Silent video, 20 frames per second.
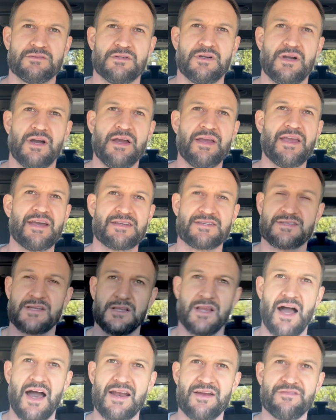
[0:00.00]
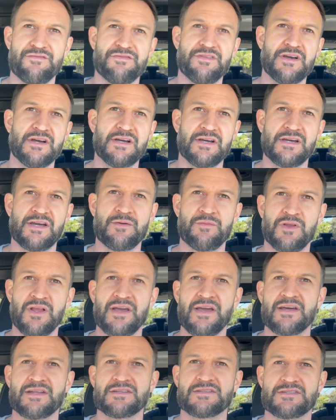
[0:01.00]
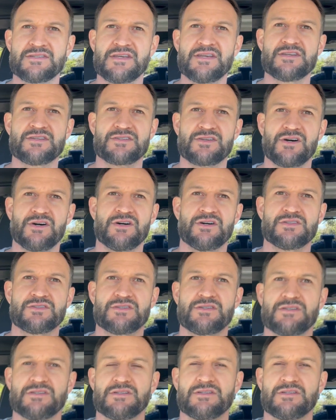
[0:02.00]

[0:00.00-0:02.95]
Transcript: I guess a lot of the Himalayan sea salt